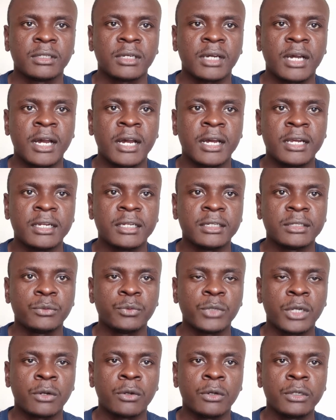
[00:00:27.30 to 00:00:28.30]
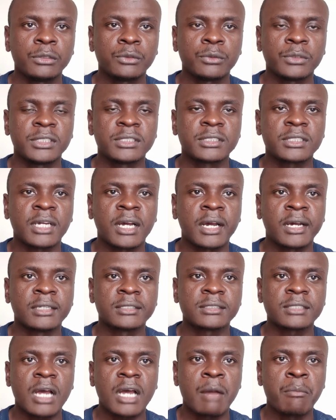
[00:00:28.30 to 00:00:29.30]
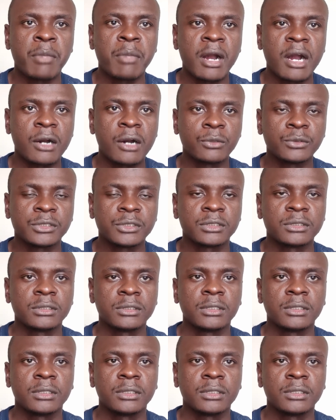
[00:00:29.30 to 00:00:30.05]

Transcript: and we are going to discuss about